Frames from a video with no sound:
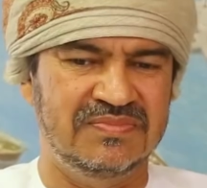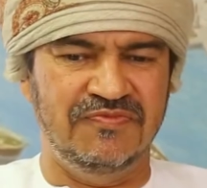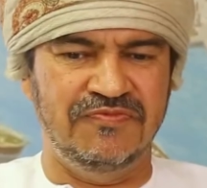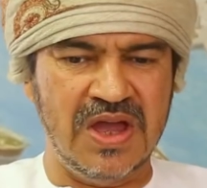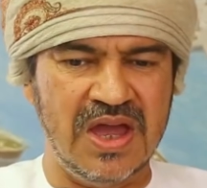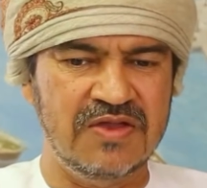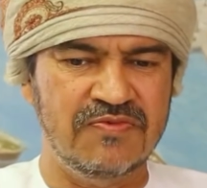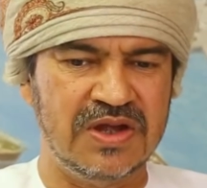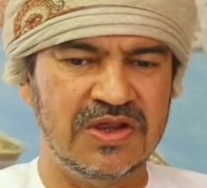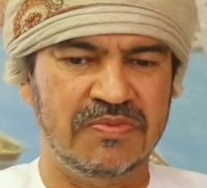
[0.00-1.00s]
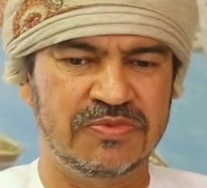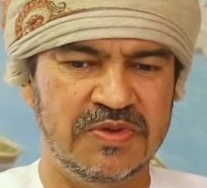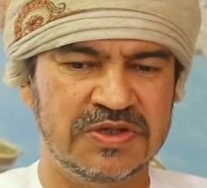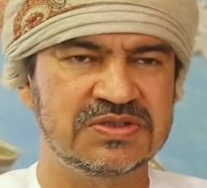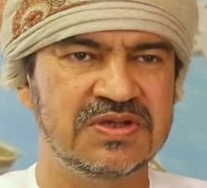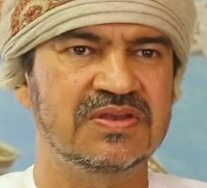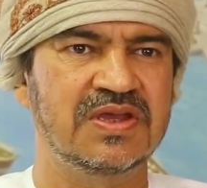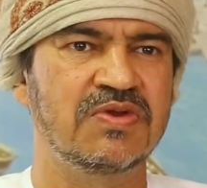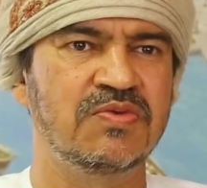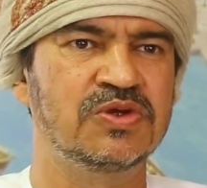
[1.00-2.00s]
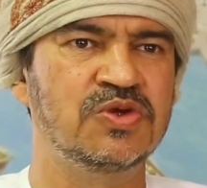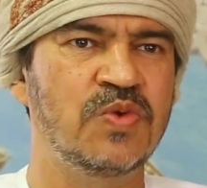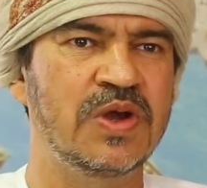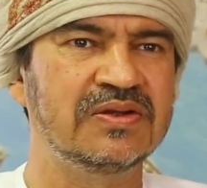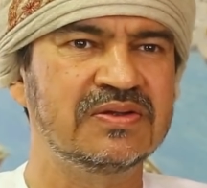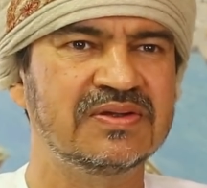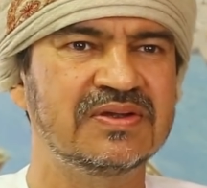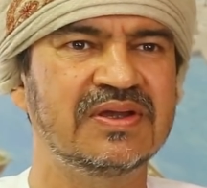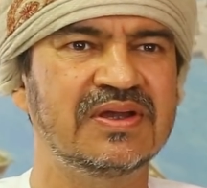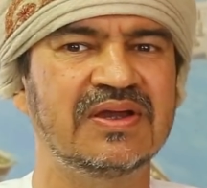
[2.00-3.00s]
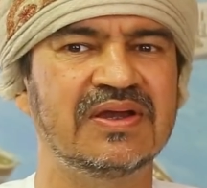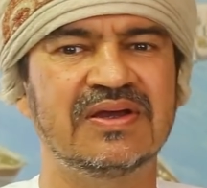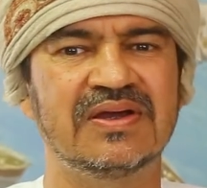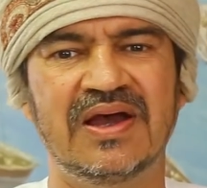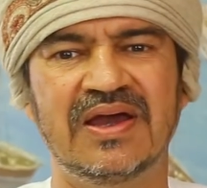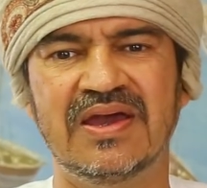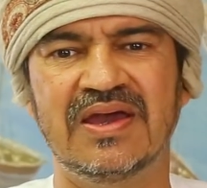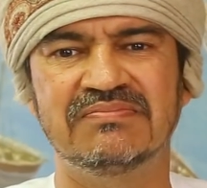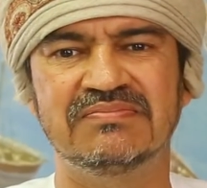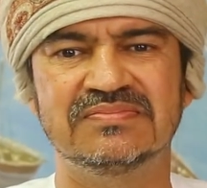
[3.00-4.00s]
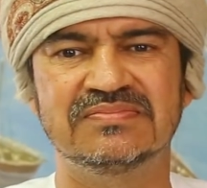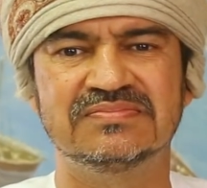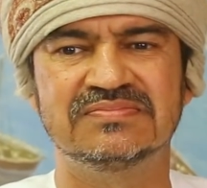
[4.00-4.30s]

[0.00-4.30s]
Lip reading: Very, very optimistic that we will do well. I am